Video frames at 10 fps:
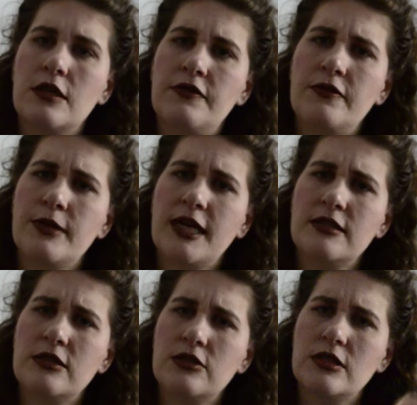if a
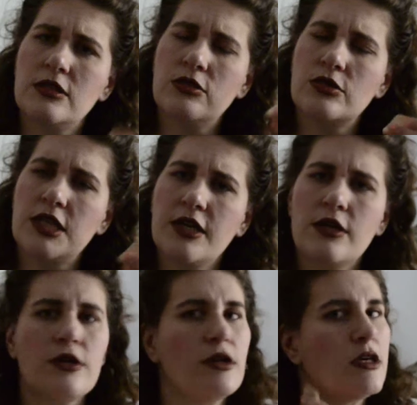bronzer is too
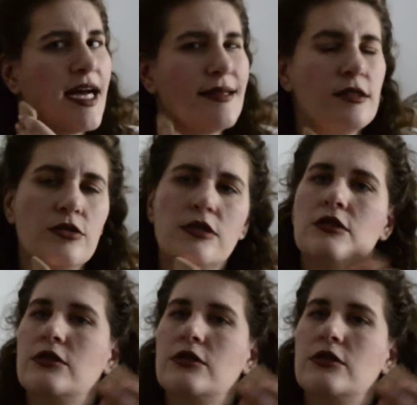dark or contour is